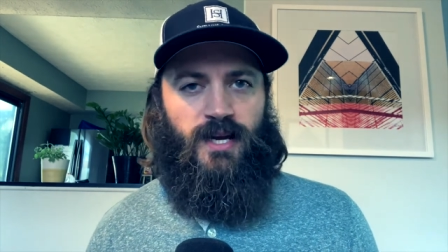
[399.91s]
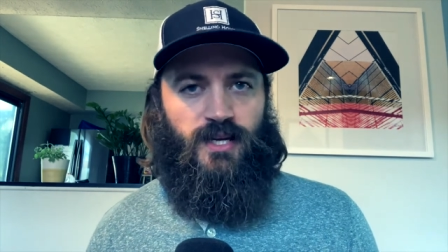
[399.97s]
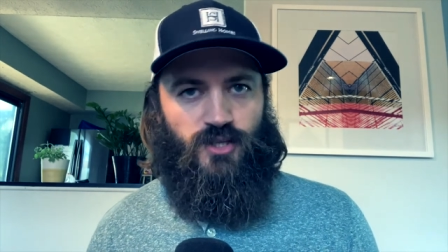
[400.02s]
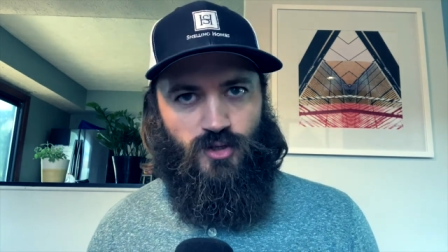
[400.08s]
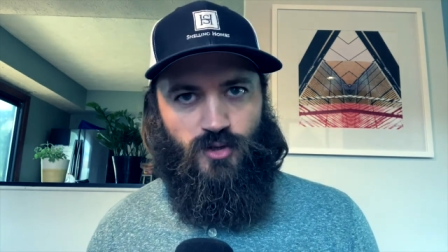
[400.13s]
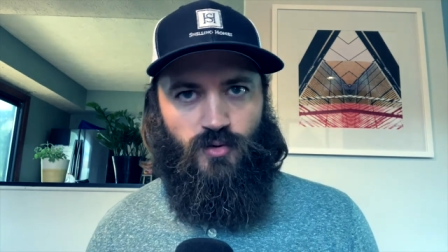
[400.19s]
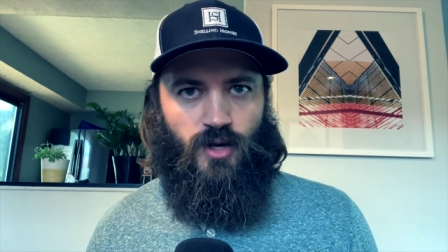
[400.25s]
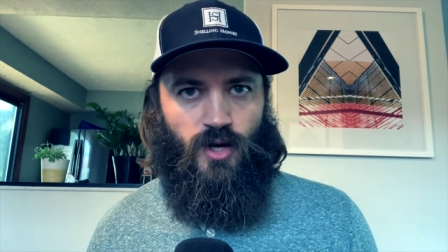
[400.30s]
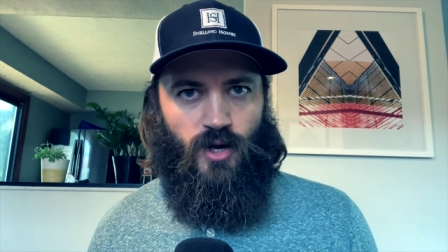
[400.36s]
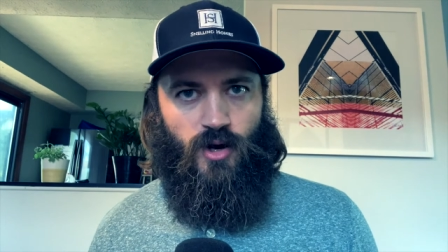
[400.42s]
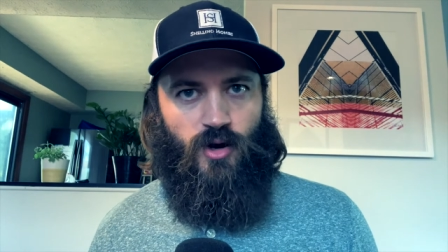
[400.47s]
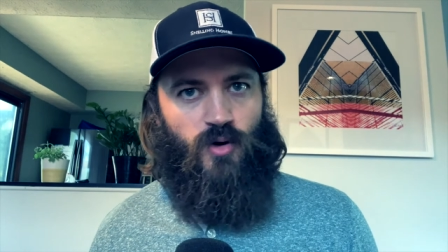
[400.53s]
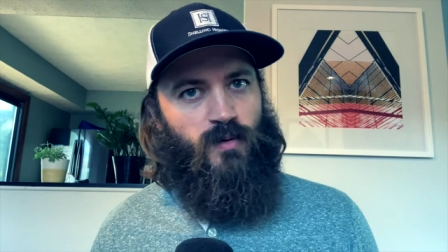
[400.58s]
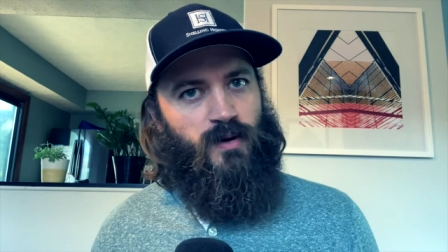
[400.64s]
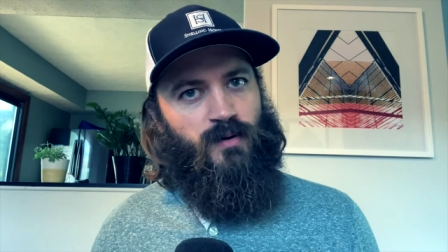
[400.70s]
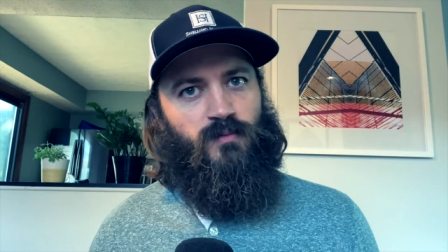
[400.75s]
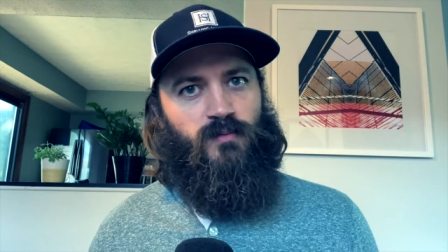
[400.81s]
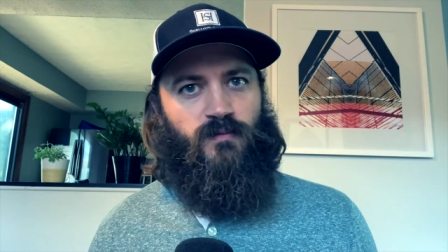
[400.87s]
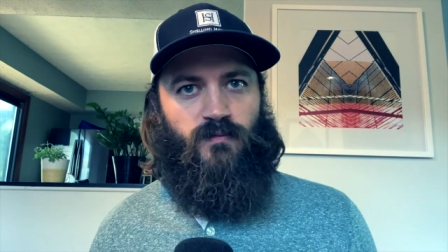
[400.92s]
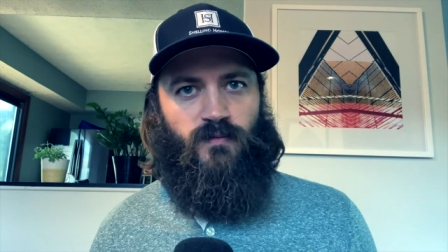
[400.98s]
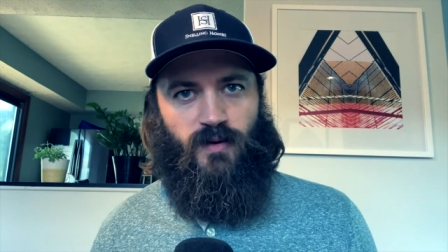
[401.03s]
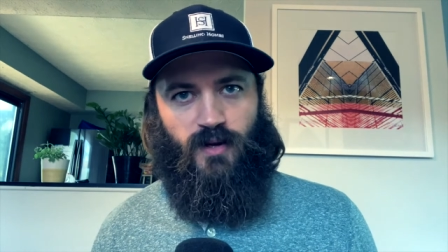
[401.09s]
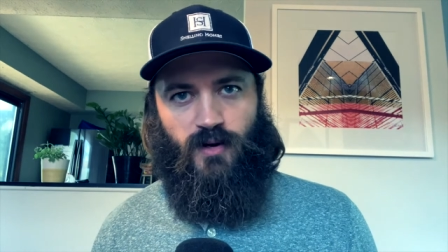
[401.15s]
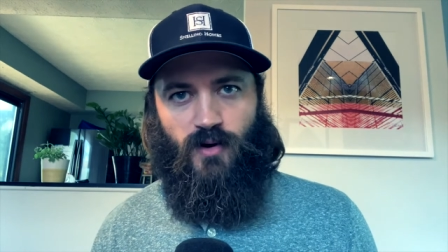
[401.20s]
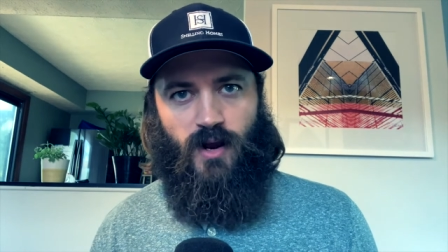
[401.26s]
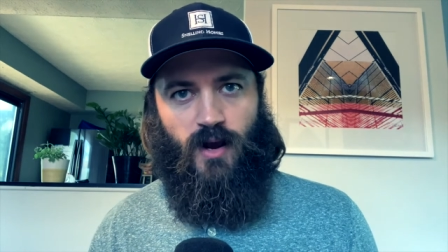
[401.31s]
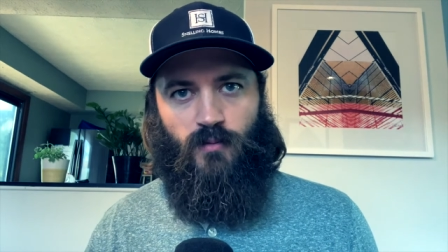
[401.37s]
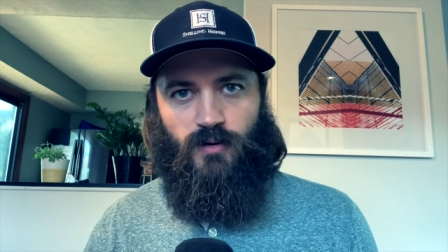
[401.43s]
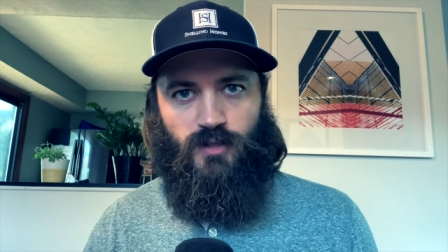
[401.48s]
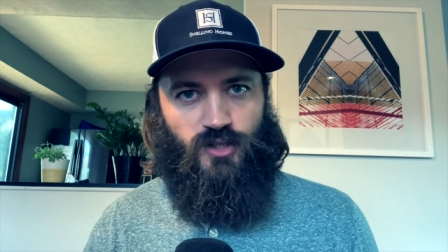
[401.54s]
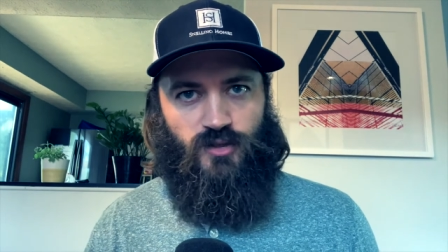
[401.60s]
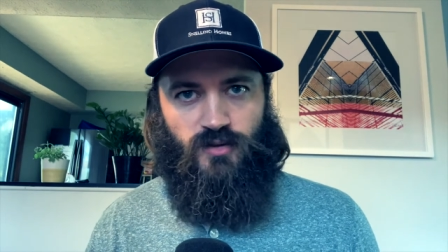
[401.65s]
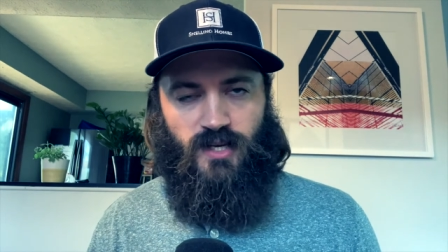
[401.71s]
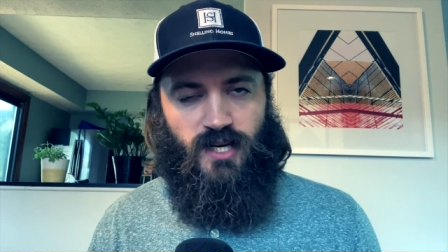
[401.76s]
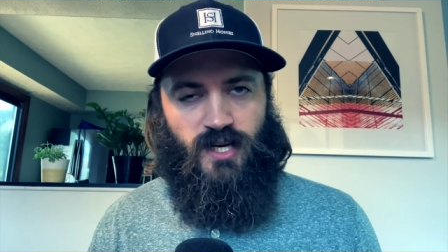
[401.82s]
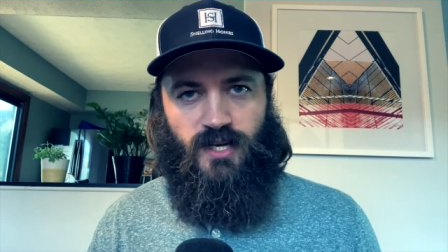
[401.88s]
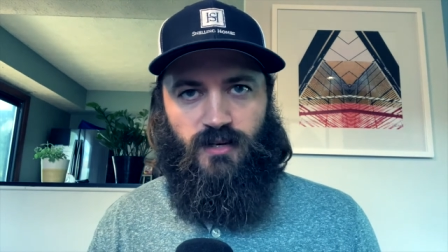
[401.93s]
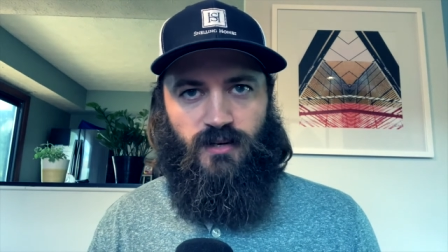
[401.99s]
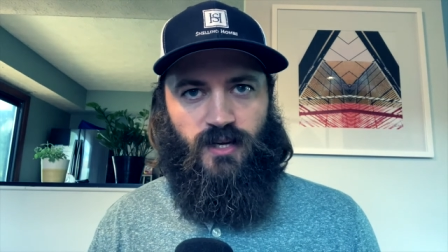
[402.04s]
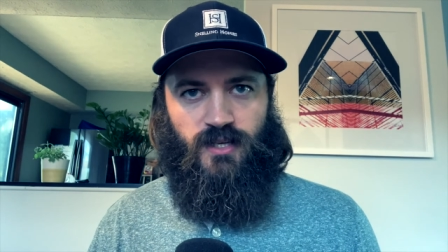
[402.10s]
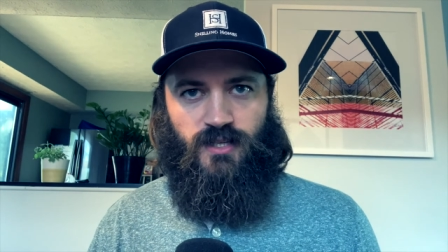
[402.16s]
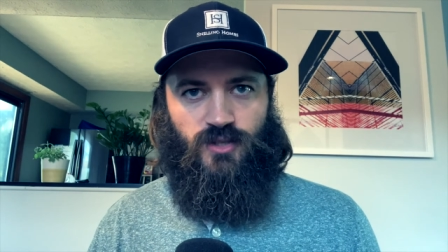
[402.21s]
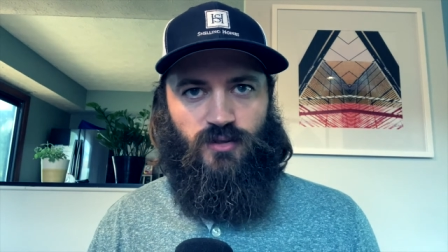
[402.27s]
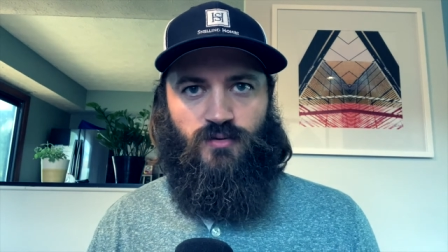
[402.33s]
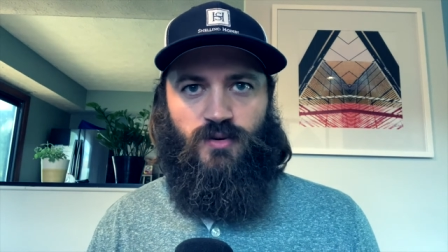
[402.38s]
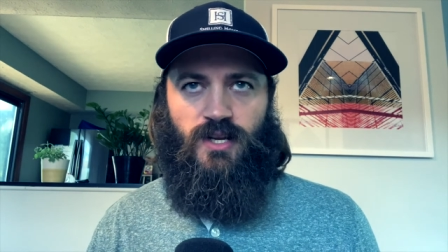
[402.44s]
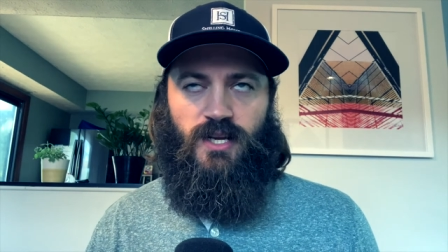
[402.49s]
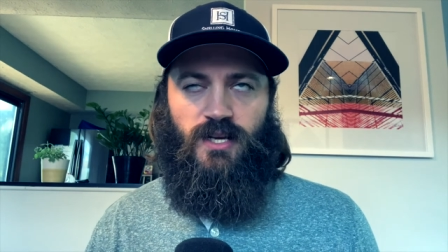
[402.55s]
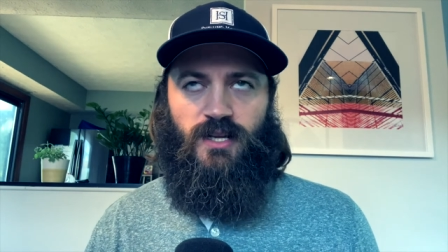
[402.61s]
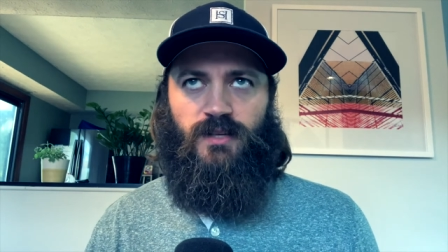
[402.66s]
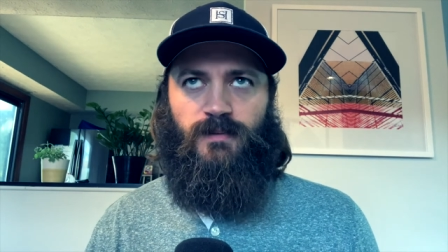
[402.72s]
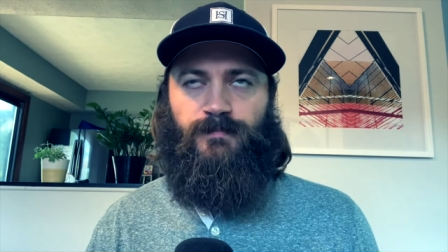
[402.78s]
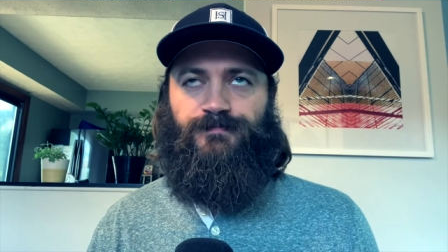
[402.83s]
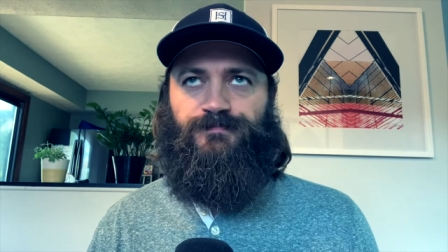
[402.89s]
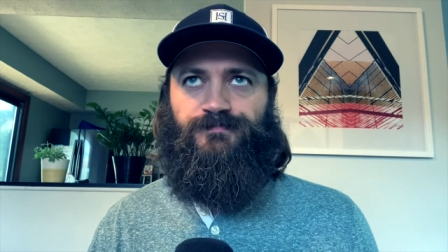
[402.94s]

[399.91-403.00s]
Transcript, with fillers: as you go and figure out what you need as you need it.